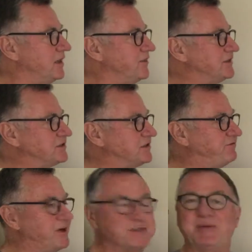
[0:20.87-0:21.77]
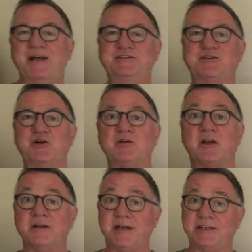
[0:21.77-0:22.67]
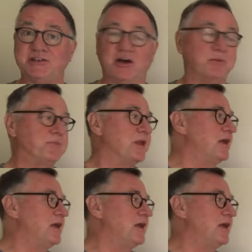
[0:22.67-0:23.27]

this is the first page of Google on a desktop,